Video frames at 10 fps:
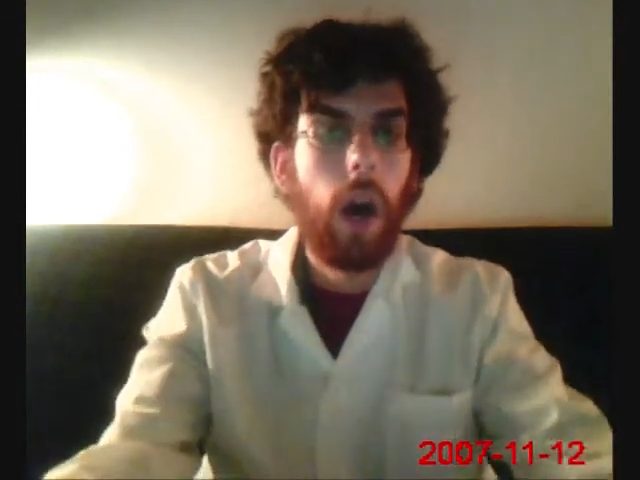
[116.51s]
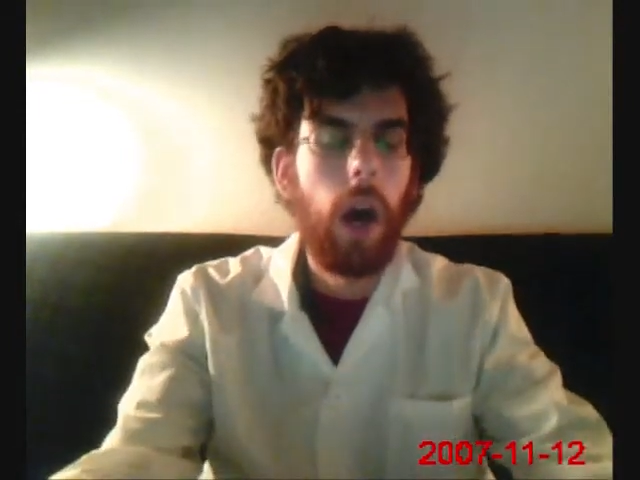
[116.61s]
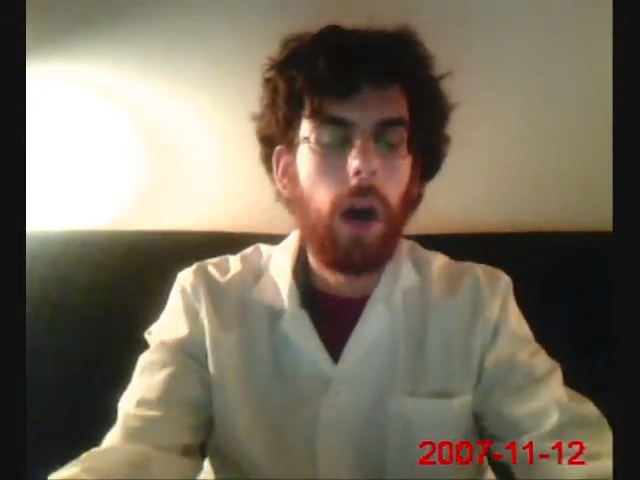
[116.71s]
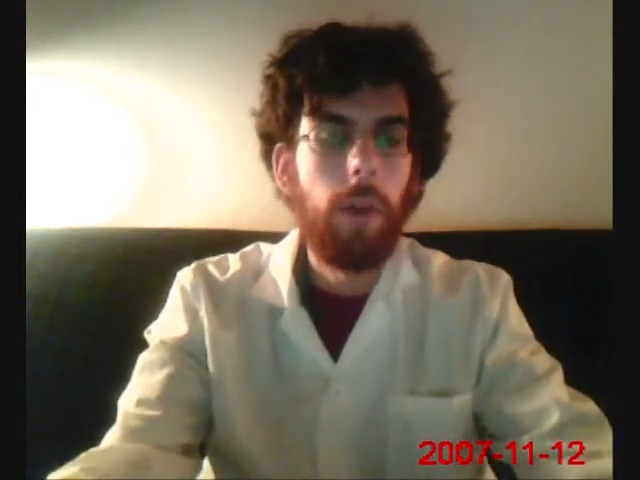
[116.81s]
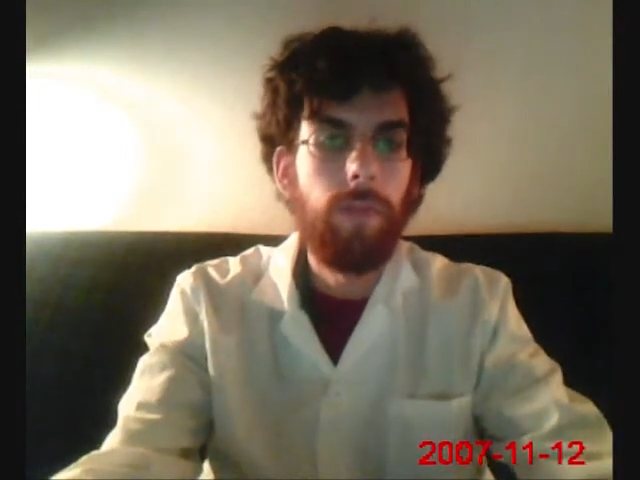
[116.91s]

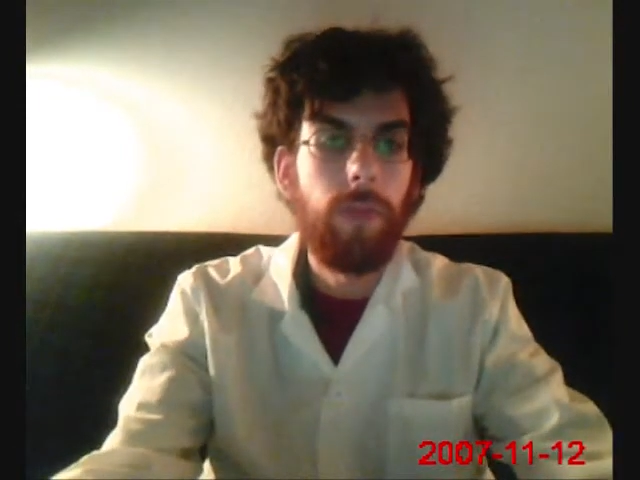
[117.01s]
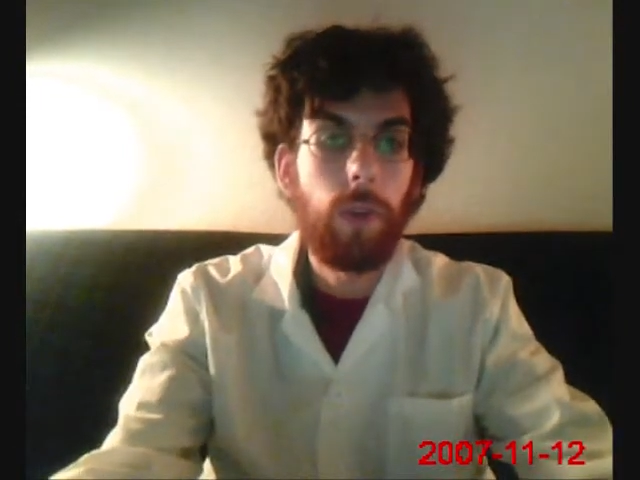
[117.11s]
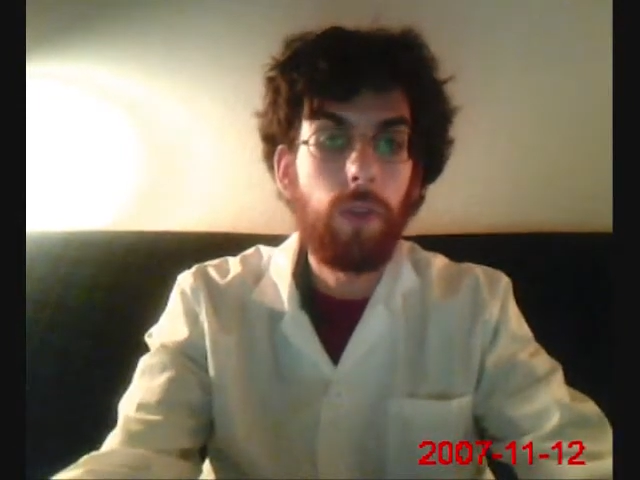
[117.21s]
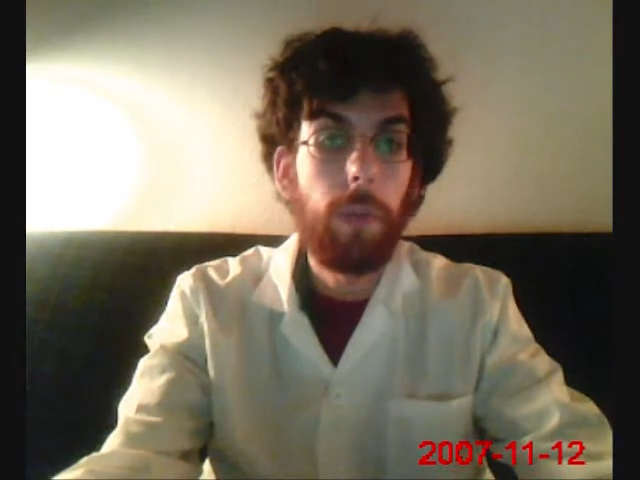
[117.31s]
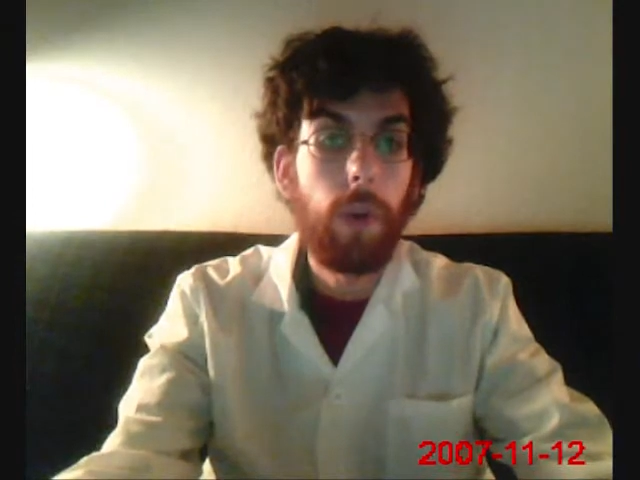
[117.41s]
um,
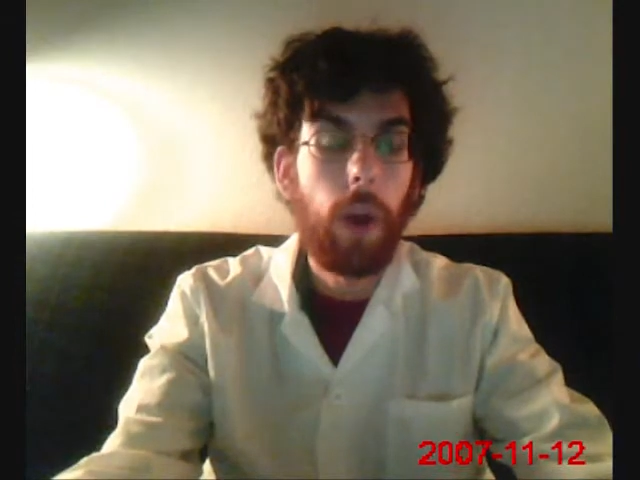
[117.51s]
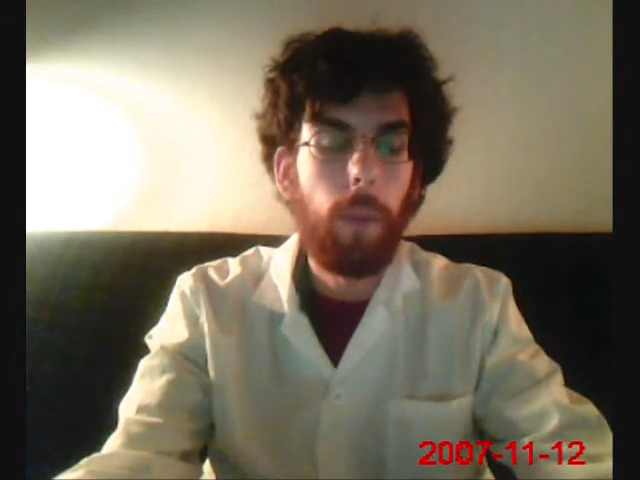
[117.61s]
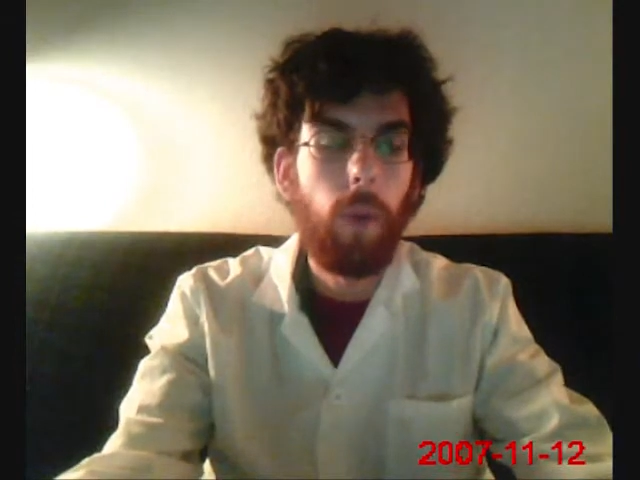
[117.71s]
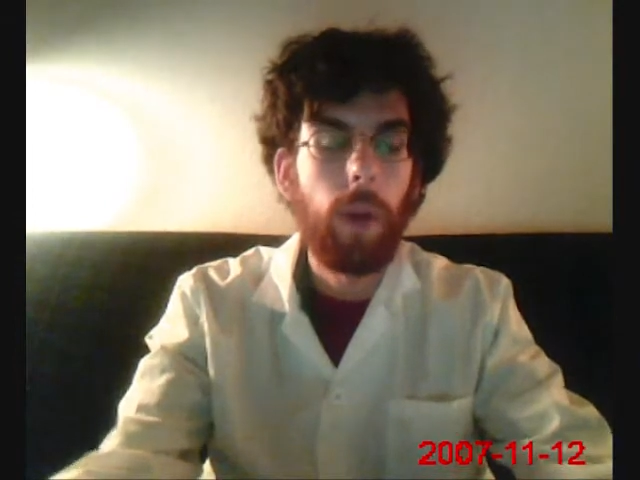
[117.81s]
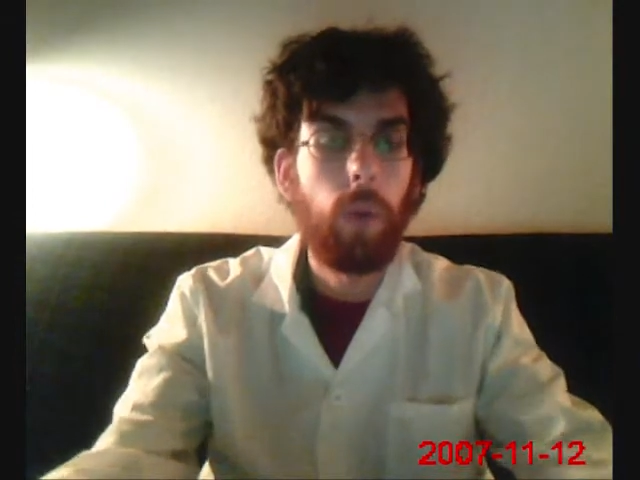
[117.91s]
there's a beyond a
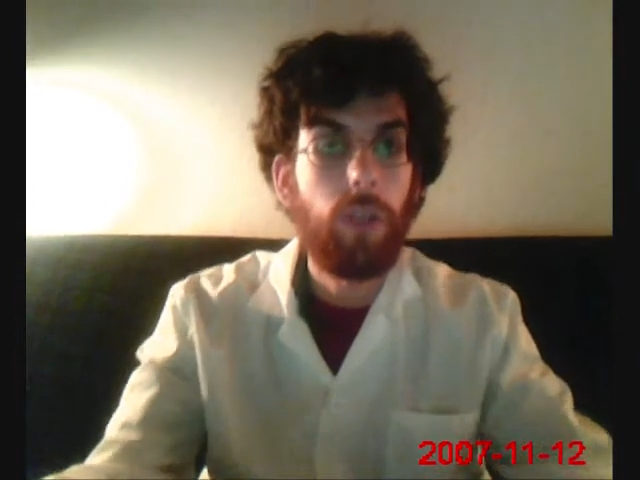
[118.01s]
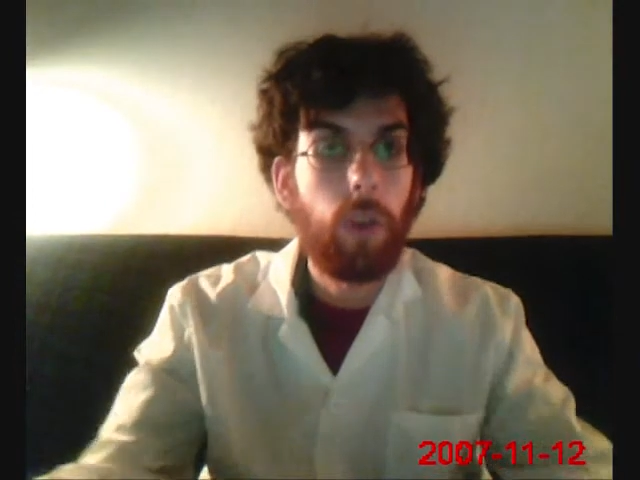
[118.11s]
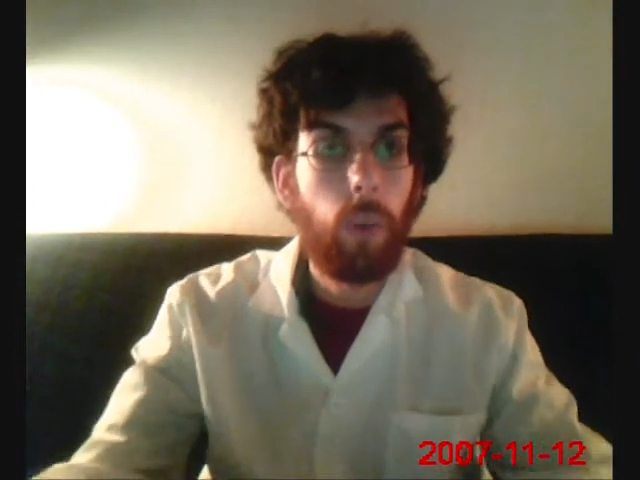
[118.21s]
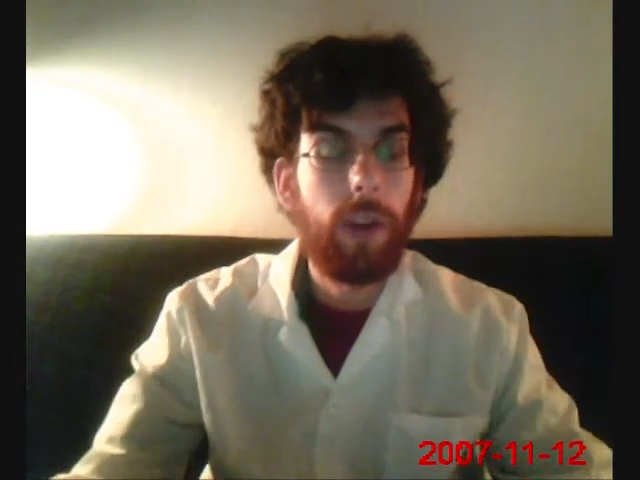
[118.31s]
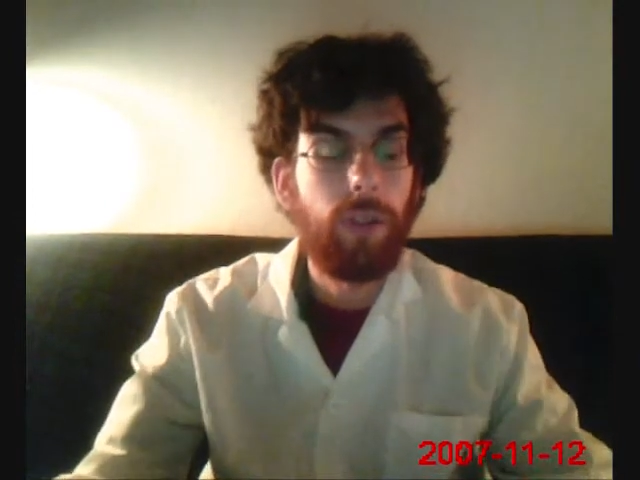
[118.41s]
point at which the
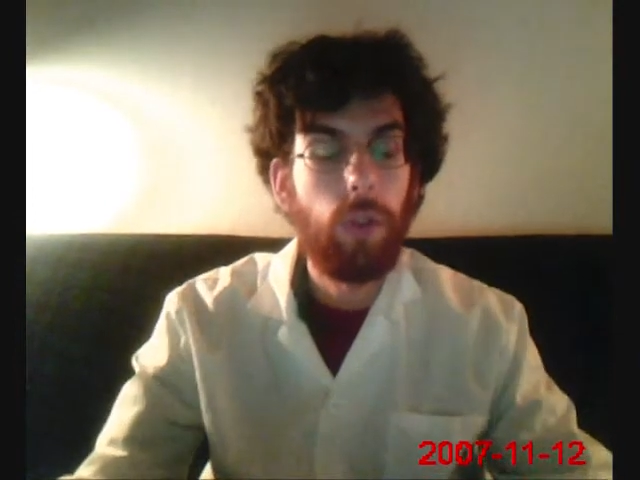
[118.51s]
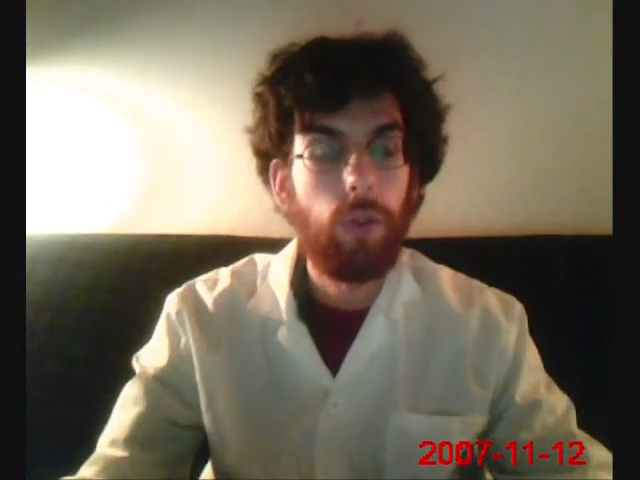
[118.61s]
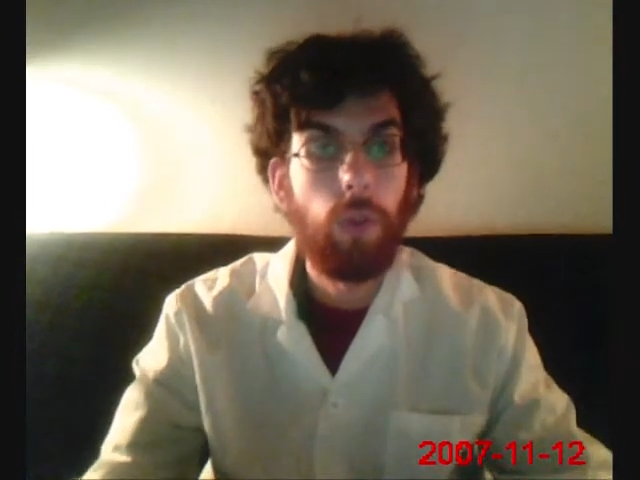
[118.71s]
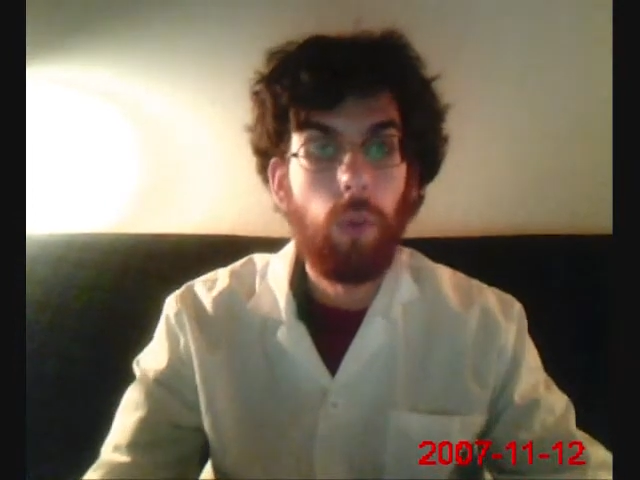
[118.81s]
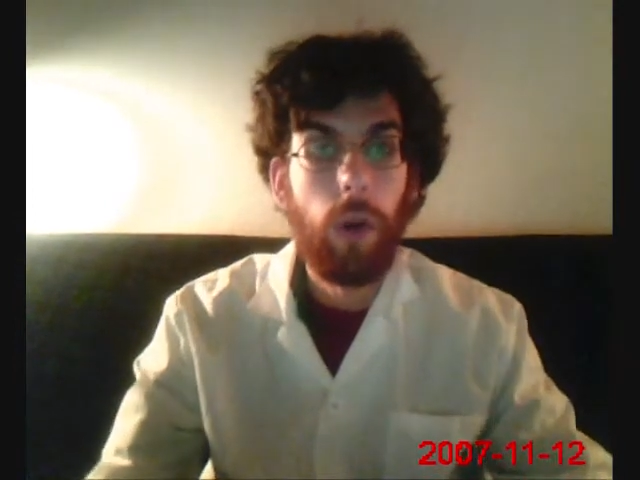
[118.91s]
rate of
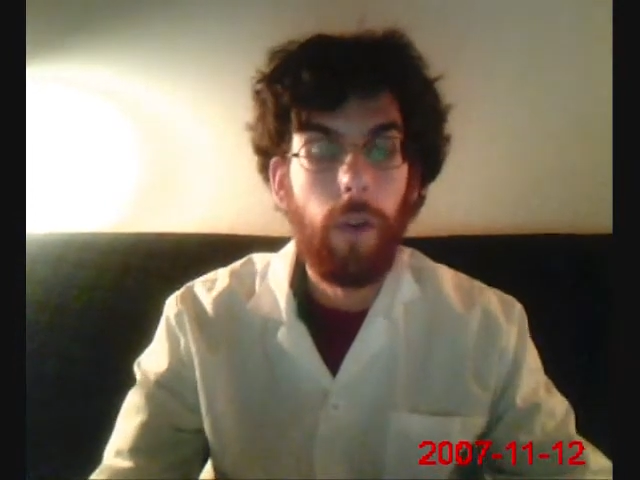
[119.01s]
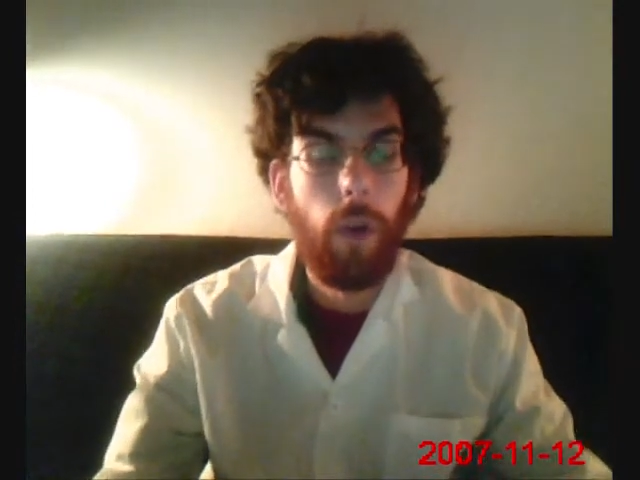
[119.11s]
solution will no